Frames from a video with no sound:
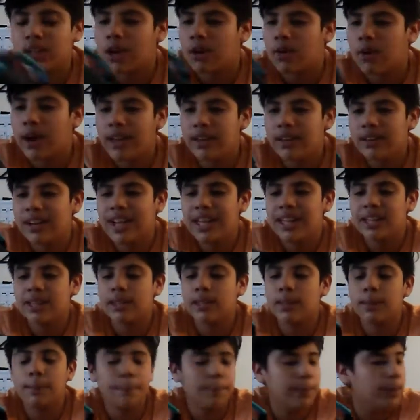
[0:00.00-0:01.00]
so I'd rather
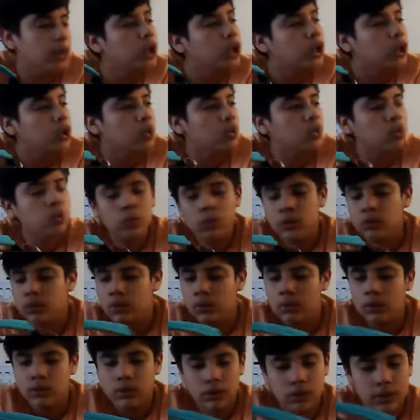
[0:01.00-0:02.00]
get the blue.
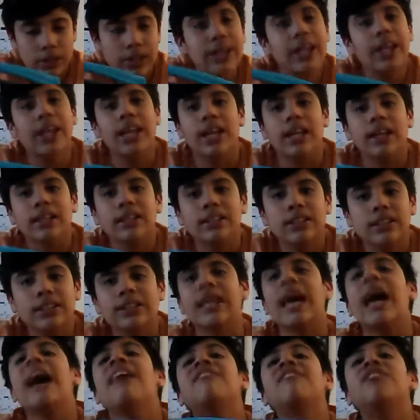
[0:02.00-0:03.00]
Yeah,
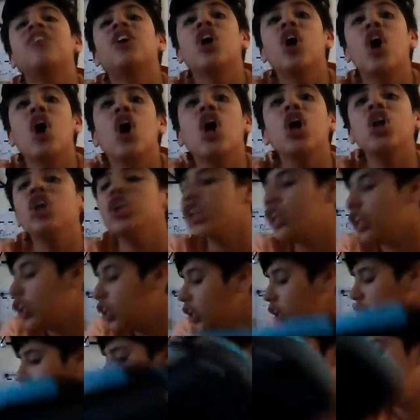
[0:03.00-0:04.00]
have
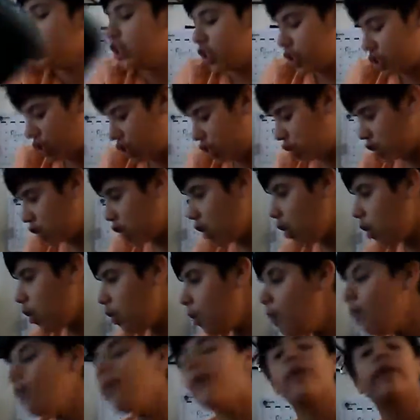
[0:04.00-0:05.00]
color.
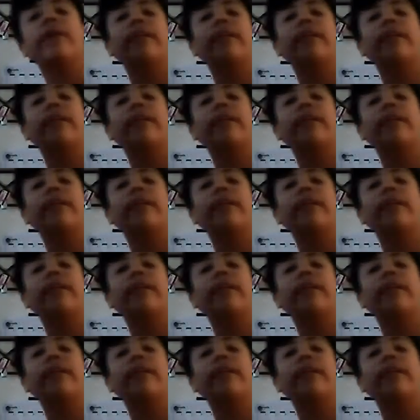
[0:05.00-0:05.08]
So